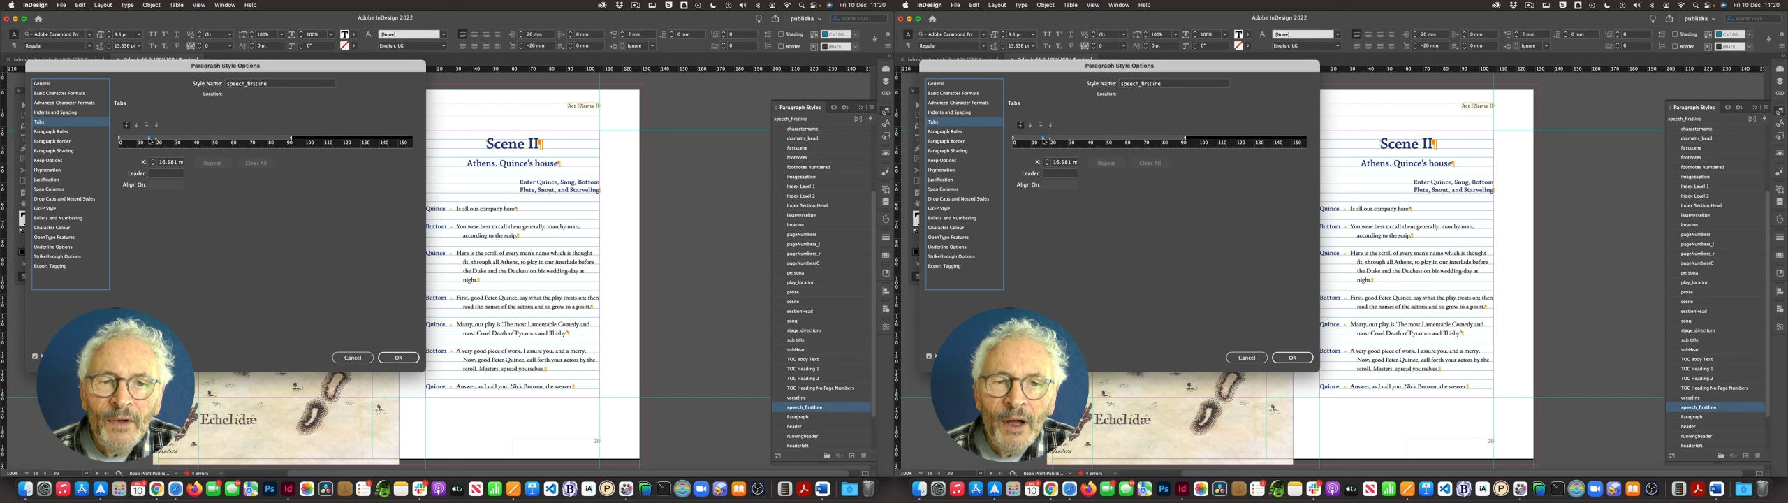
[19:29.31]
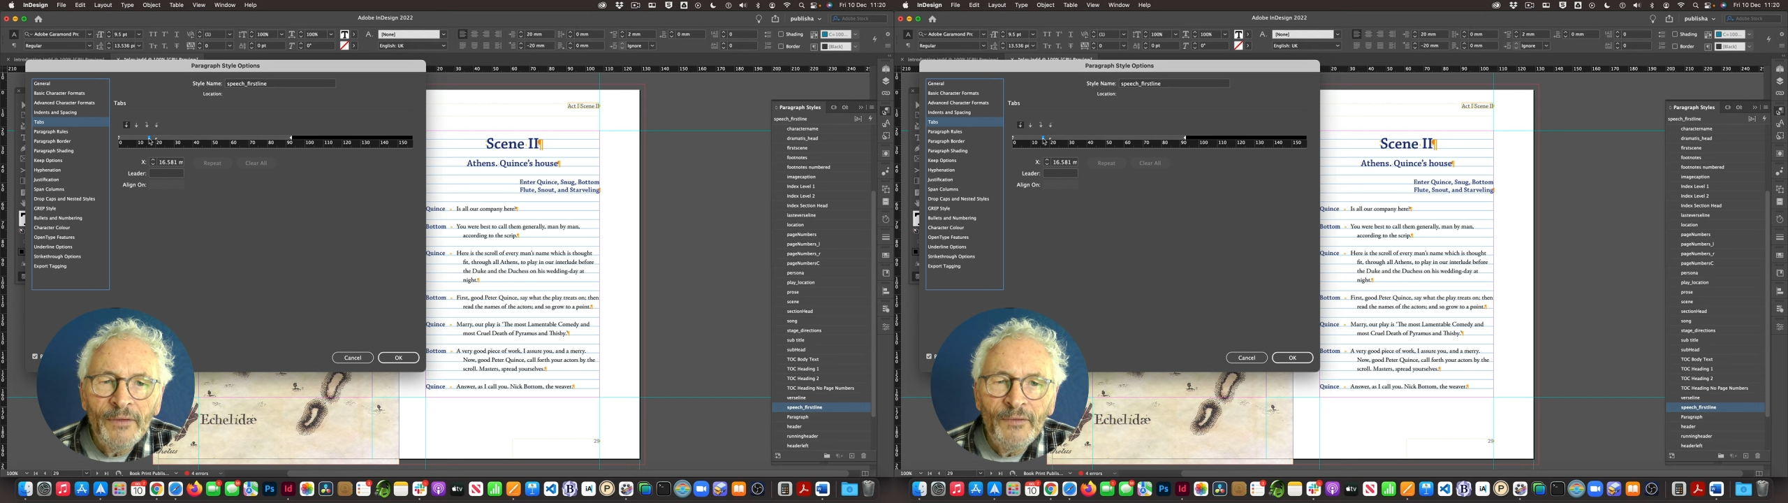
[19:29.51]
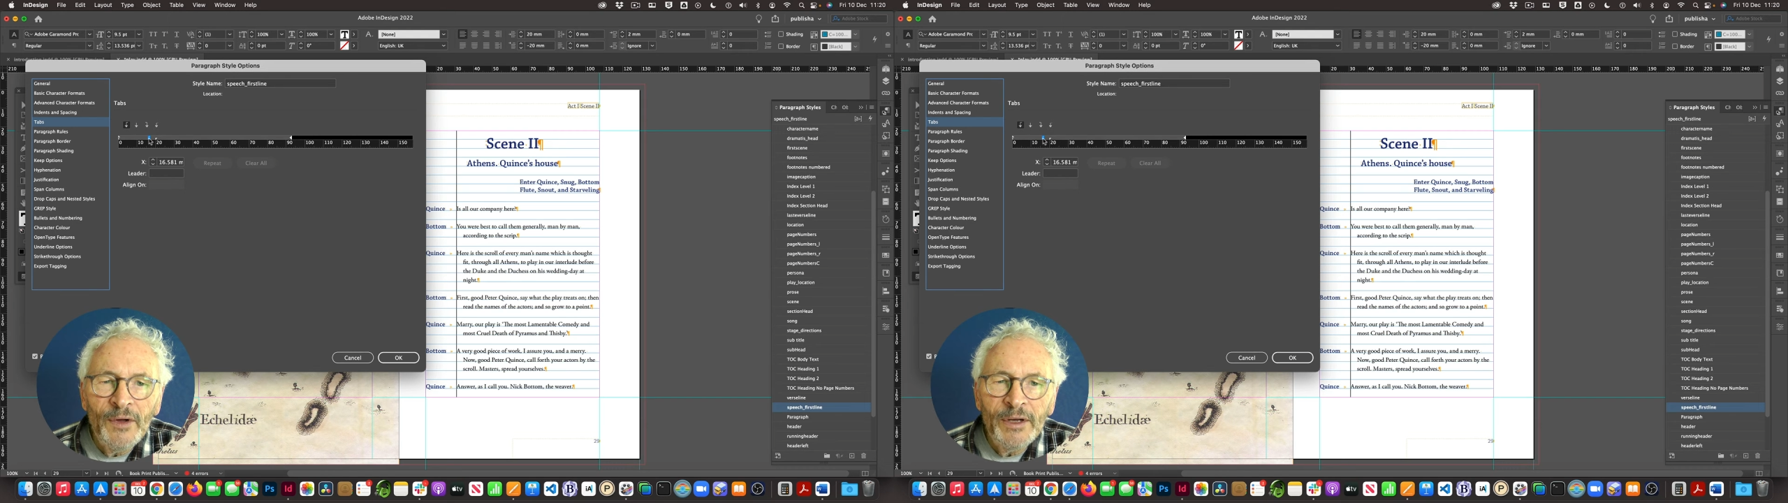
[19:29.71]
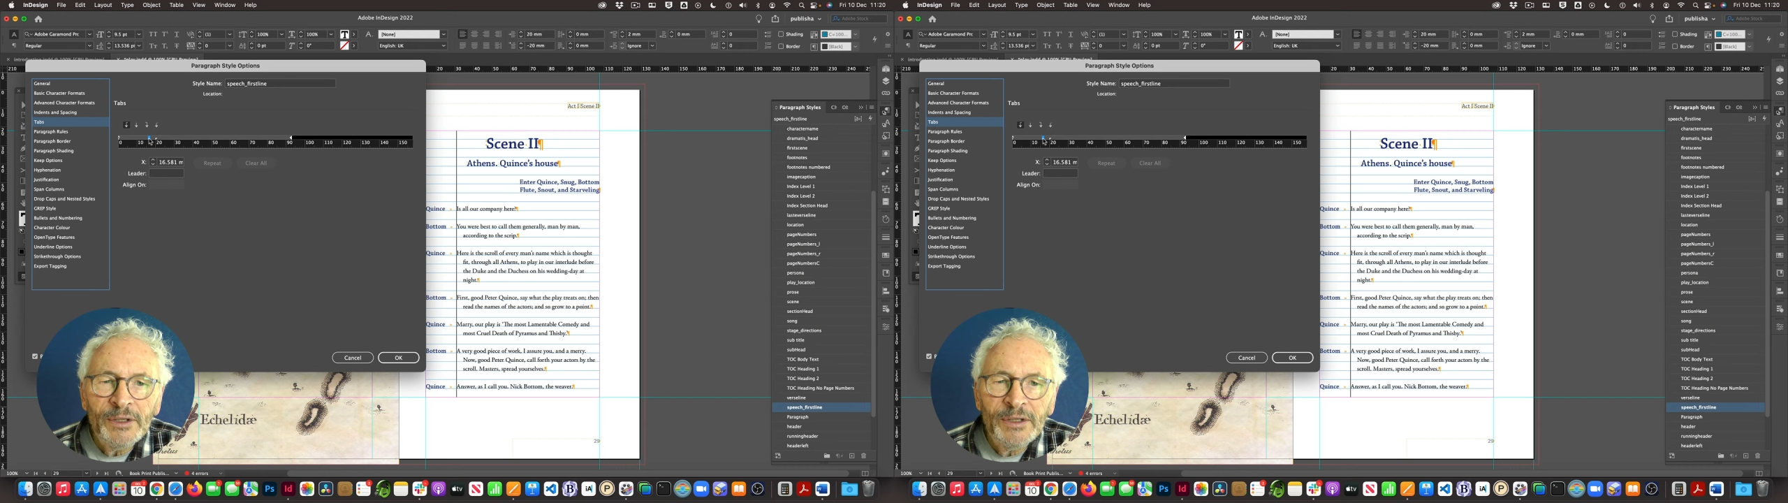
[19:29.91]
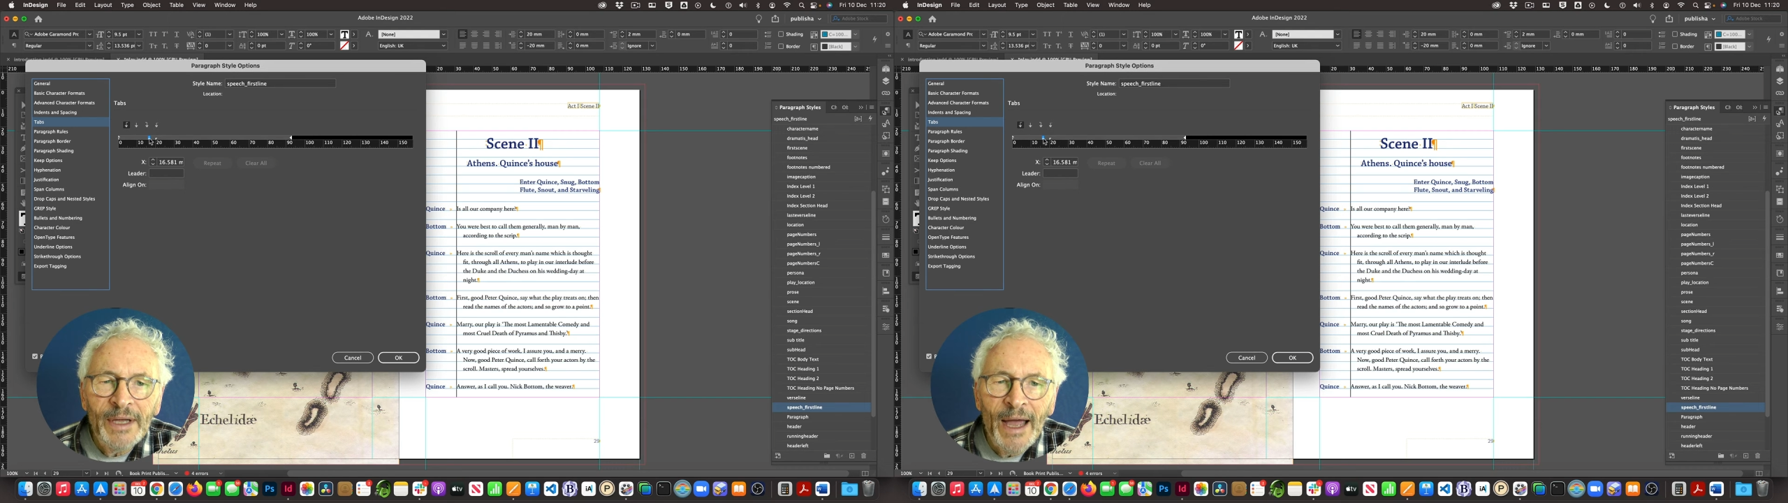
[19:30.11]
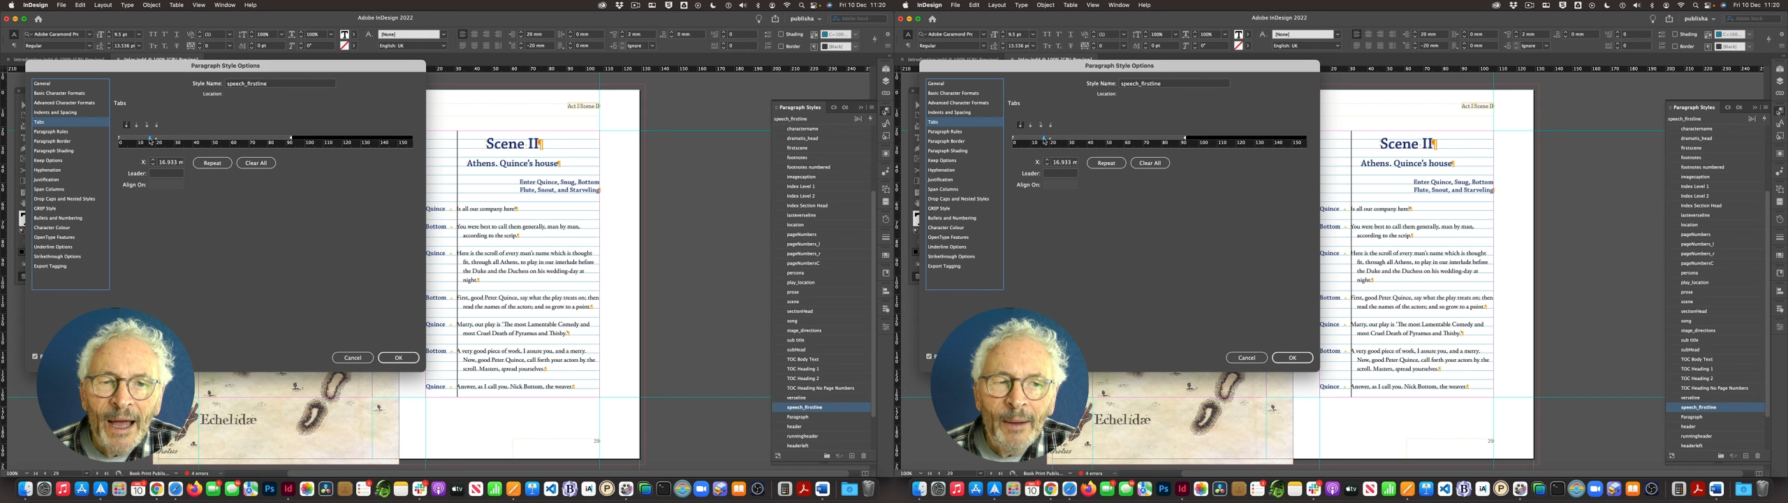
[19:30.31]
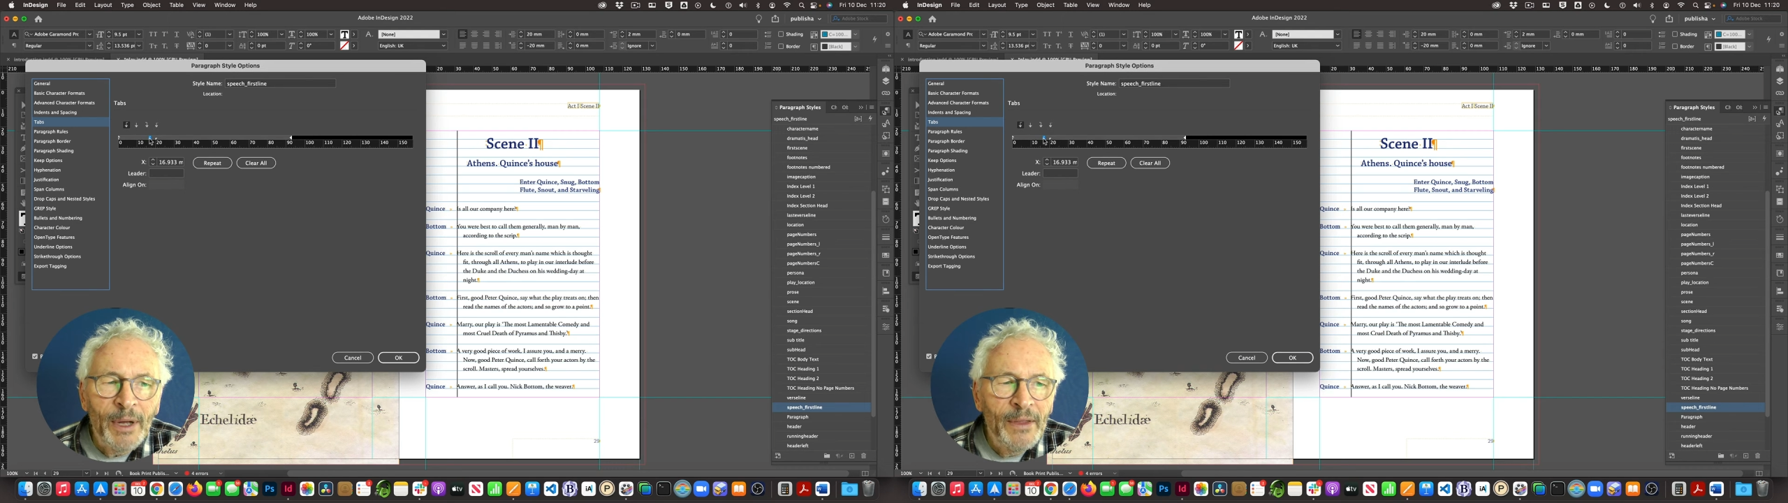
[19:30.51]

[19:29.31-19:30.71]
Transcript: first tab, and